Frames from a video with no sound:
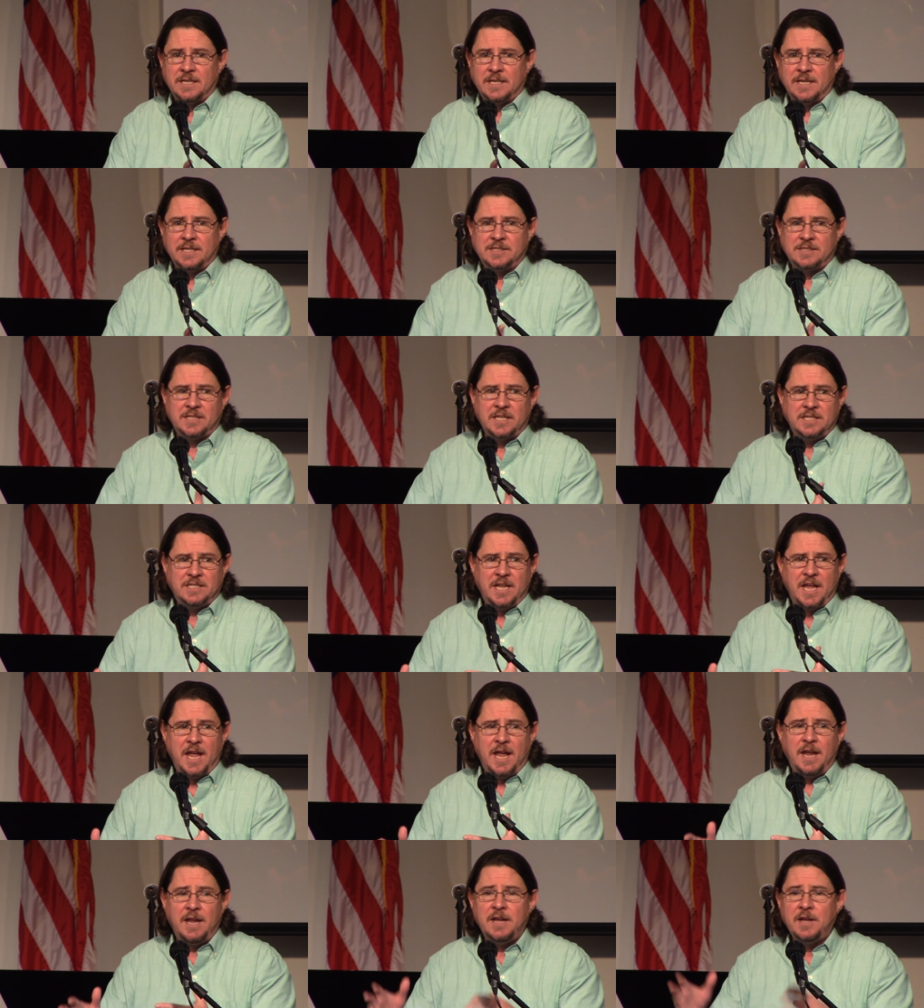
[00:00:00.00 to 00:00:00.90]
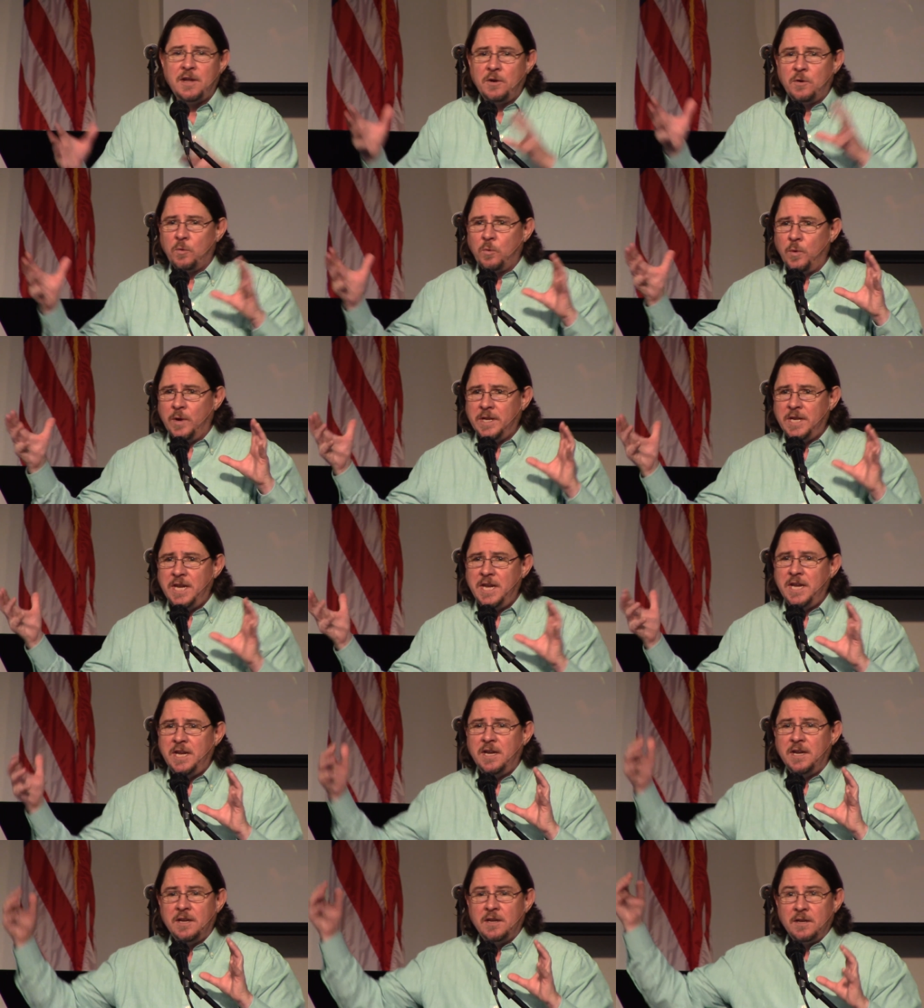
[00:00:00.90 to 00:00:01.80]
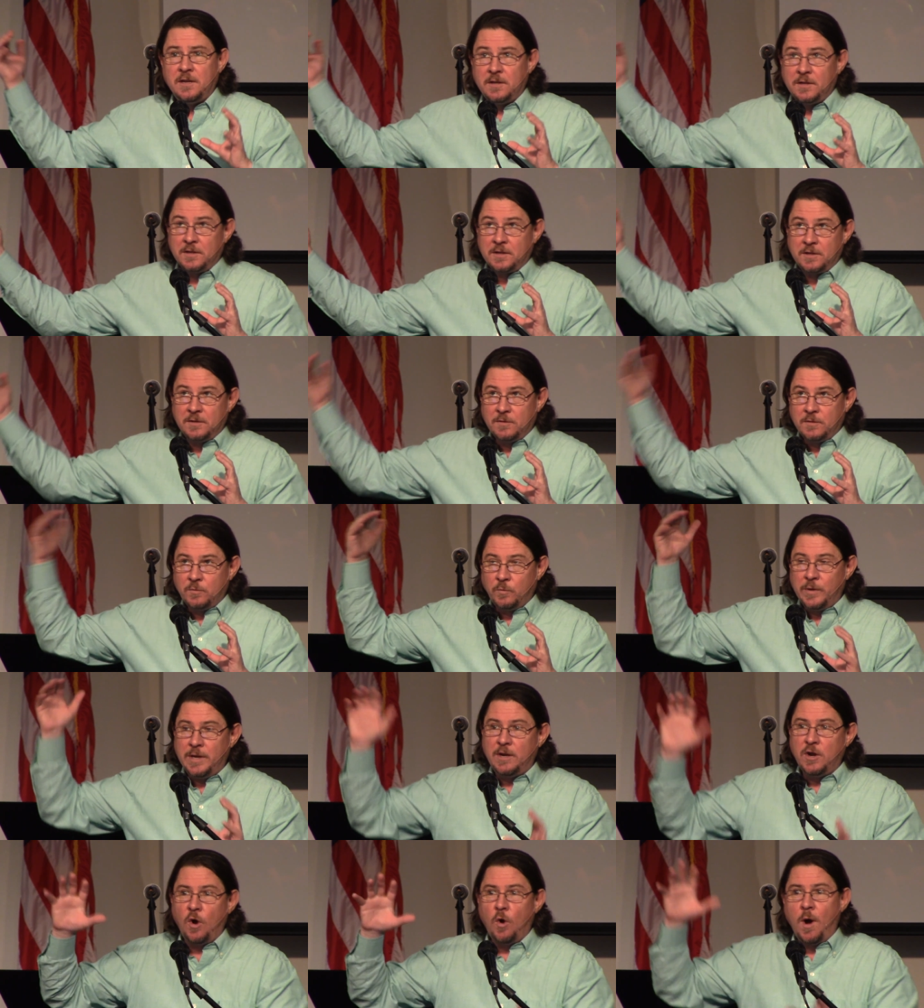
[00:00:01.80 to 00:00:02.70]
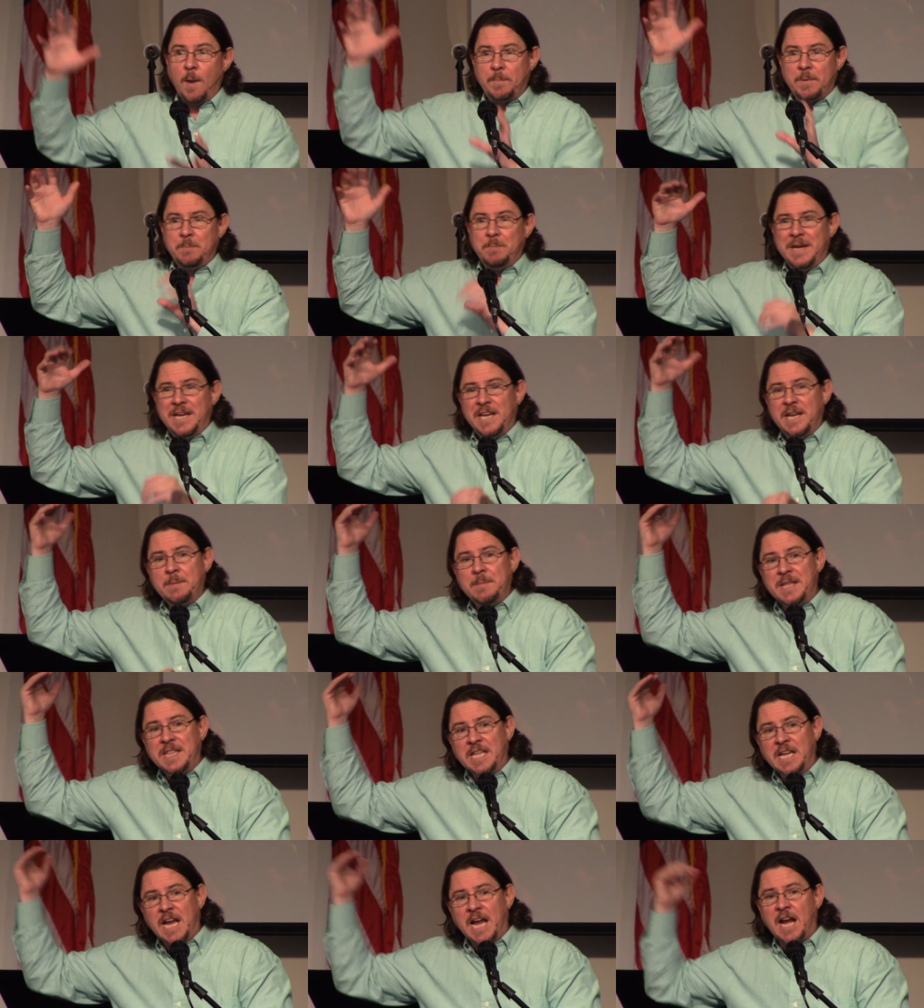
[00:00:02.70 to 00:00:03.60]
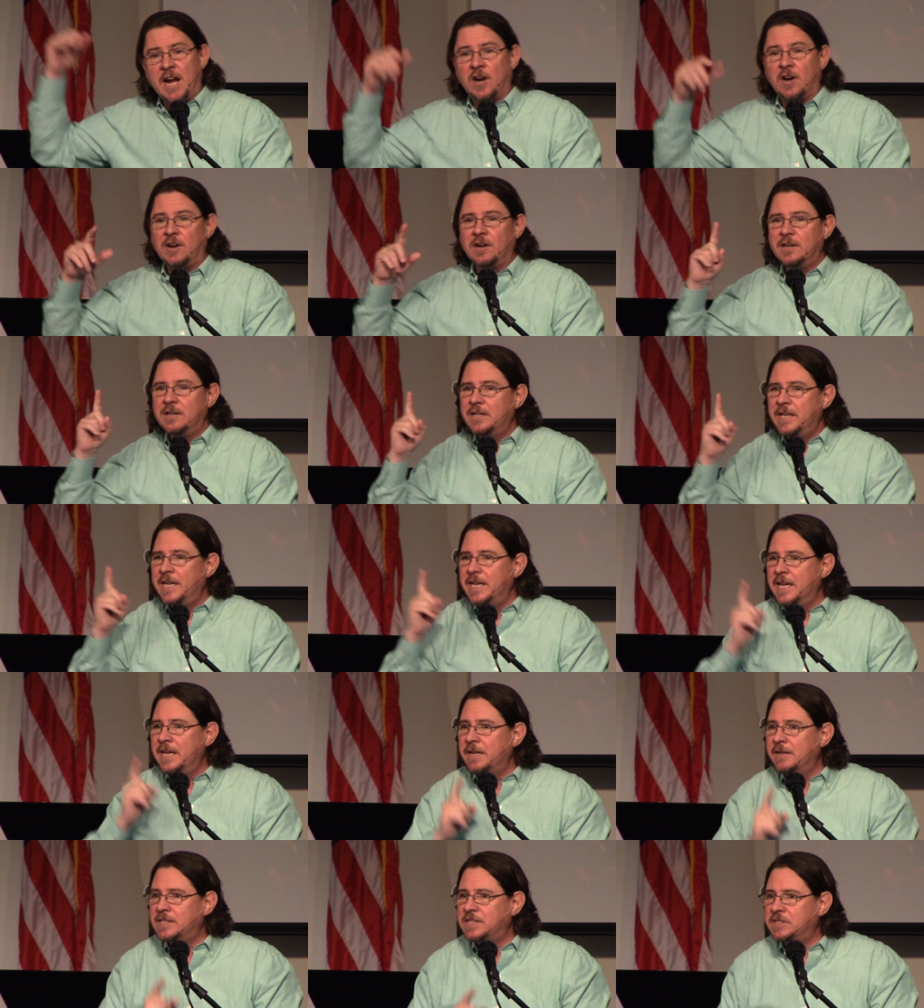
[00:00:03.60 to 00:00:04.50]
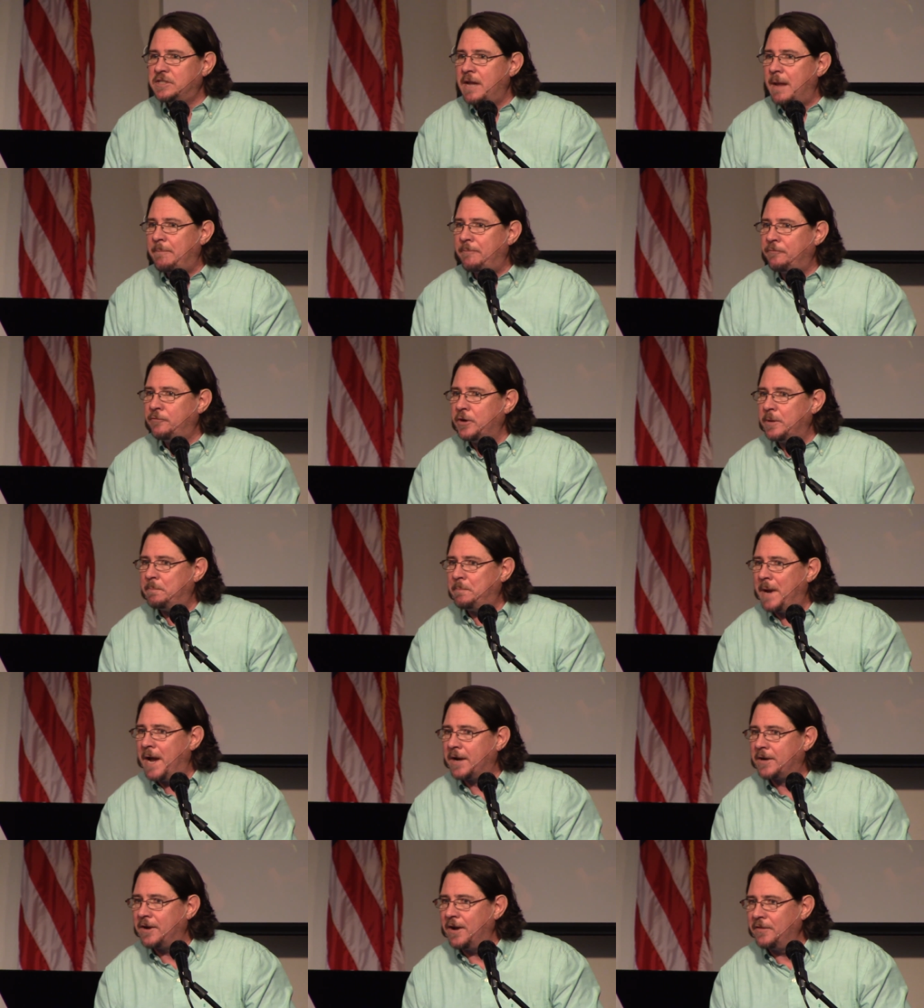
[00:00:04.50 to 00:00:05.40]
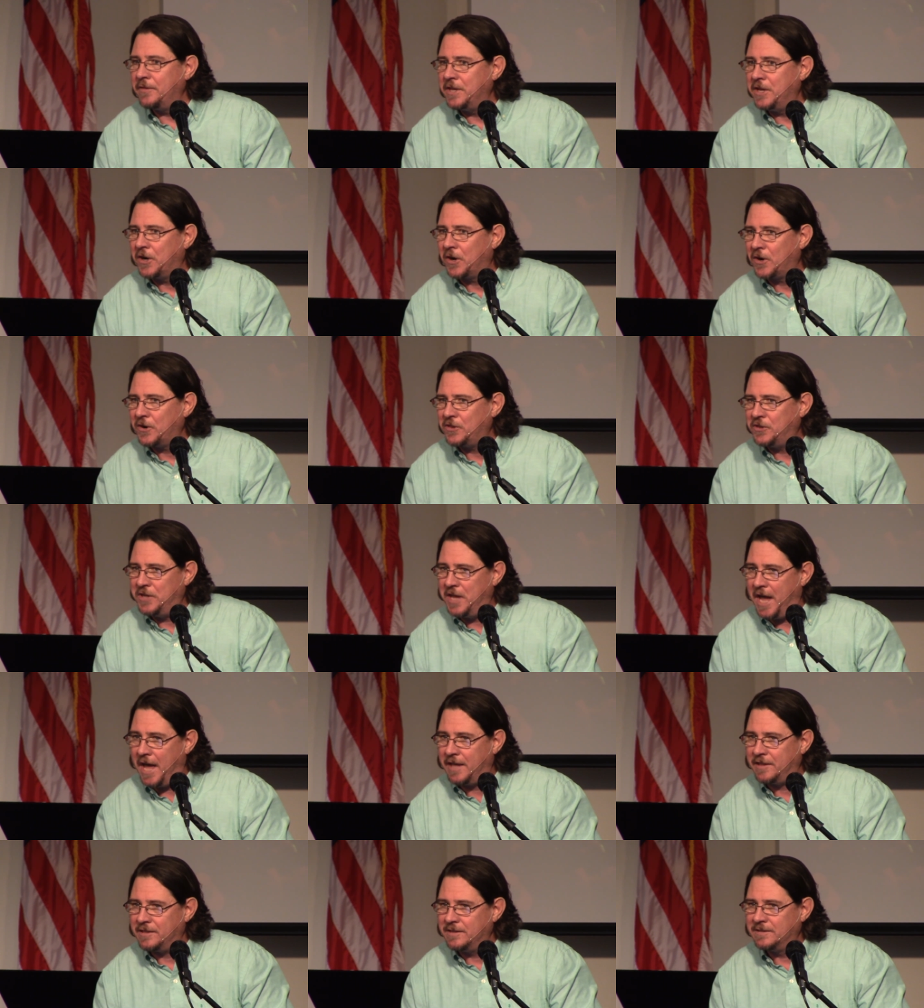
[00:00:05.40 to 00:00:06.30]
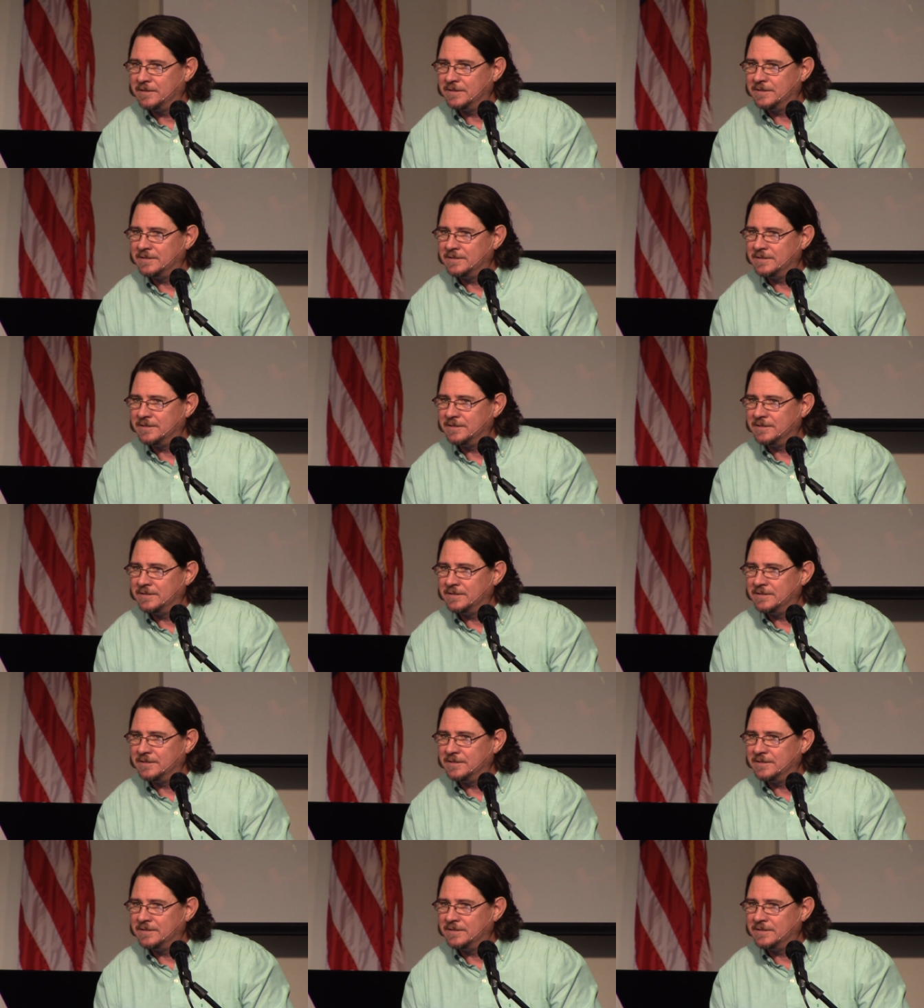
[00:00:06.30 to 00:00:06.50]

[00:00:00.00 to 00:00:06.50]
It's the day when he we go up and meet him in the air. He didn't step foot back on the earth yet.